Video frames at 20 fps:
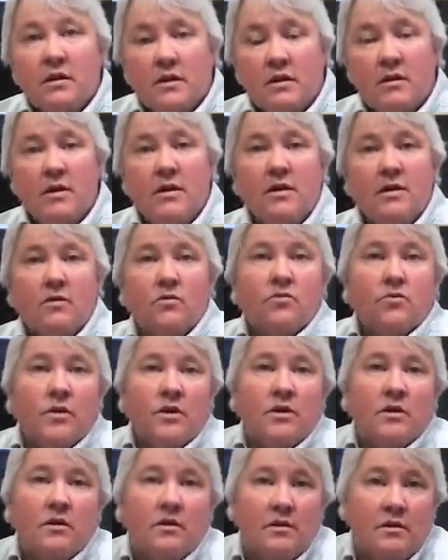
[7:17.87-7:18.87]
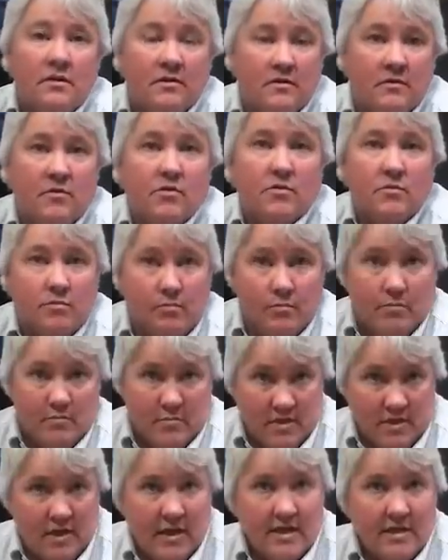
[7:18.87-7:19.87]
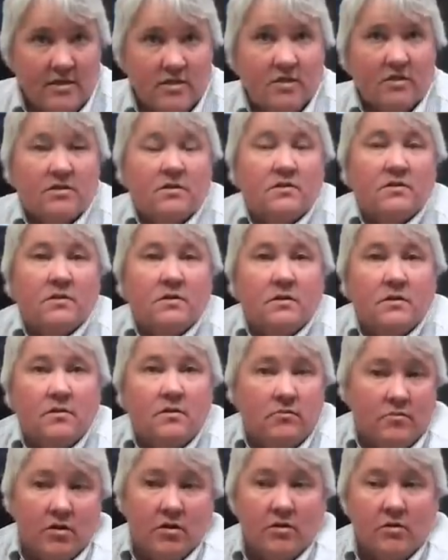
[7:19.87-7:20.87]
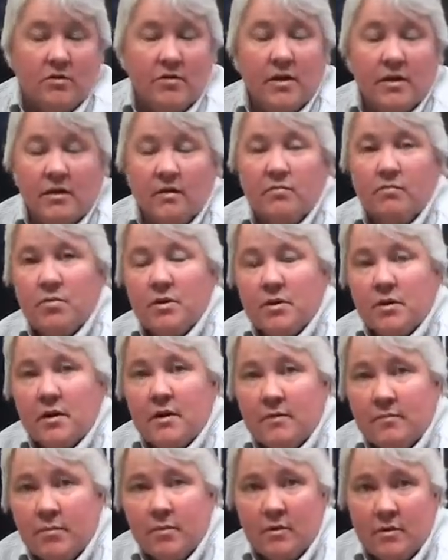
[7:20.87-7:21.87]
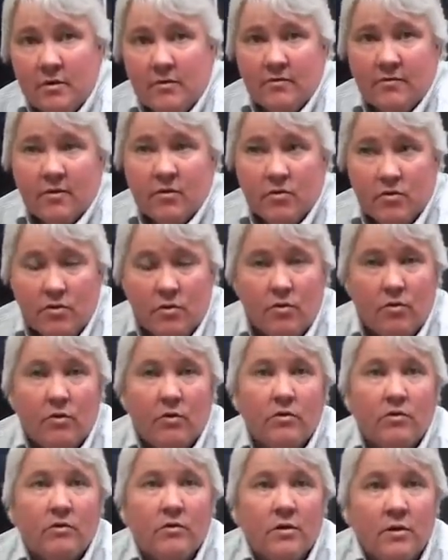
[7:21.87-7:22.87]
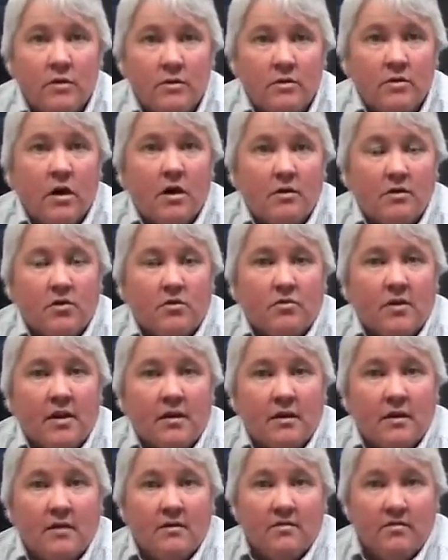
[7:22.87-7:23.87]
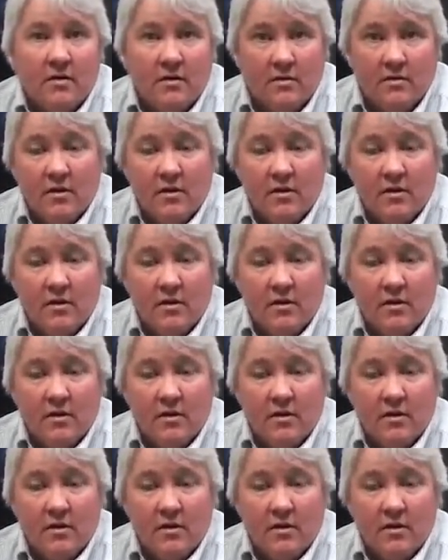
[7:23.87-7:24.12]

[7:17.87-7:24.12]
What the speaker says: and they can read any of their cases that they can pick up if they're a neuro doctor, that kind of thing.